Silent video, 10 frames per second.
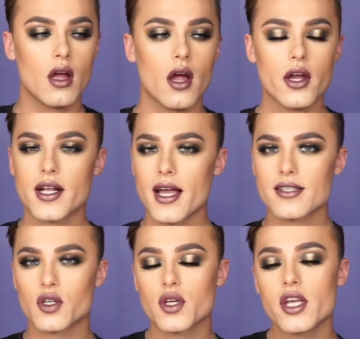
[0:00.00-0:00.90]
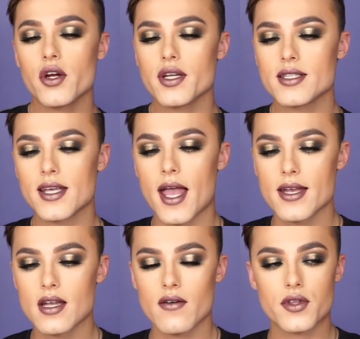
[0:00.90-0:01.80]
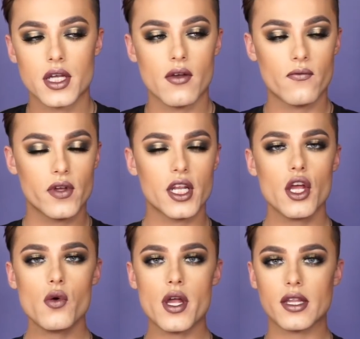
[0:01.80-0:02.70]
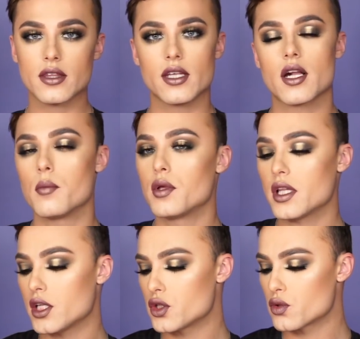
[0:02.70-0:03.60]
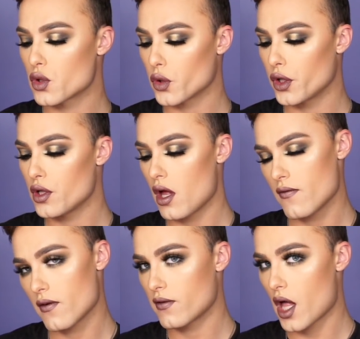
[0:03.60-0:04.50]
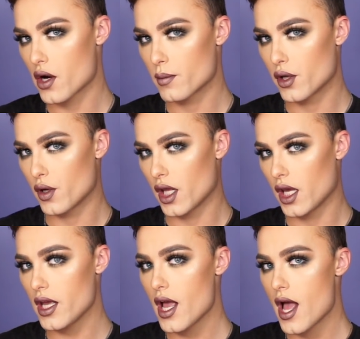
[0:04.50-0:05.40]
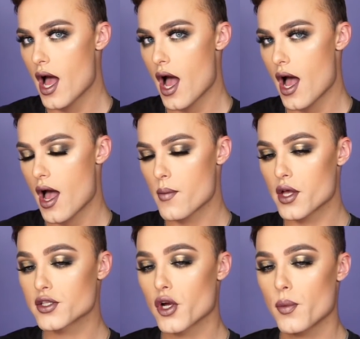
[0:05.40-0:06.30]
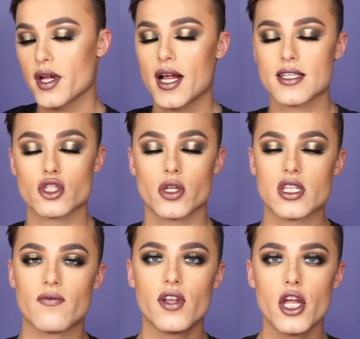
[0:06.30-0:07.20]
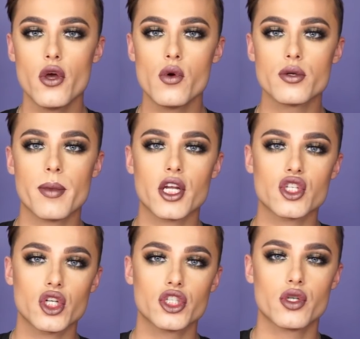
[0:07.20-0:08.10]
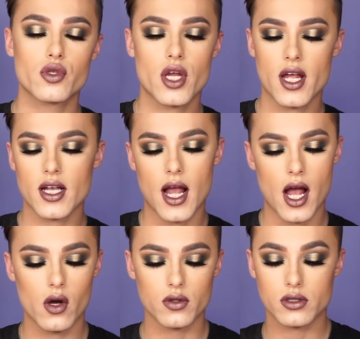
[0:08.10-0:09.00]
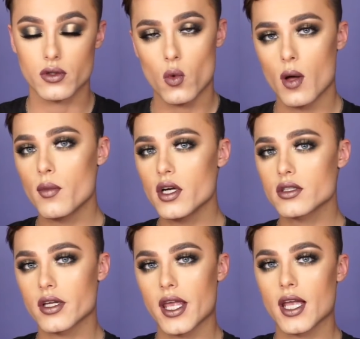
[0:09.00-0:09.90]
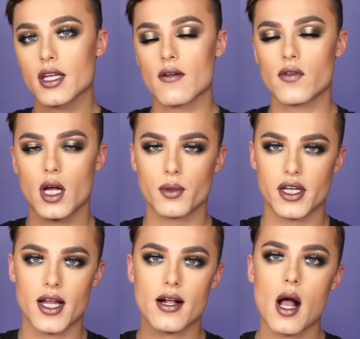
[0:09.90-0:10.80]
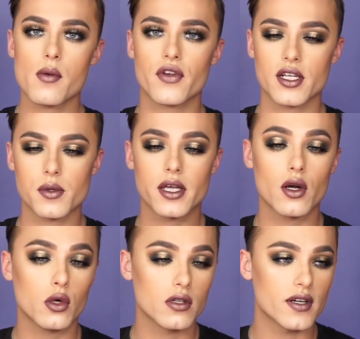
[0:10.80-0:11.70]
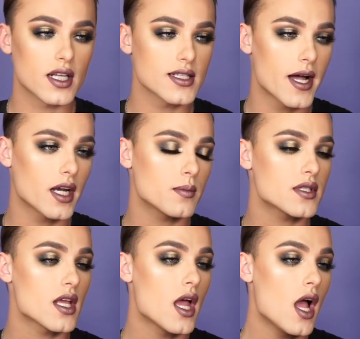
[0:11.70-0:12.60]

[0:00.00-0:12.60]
Alright guys, so here is the end of the video and the complete tutorial of Flower Beauty. So I hope you guys enjoyed this video. Make sure to check out Walmart and flowerbeauty.com if you guys want to get a hold of any of these items.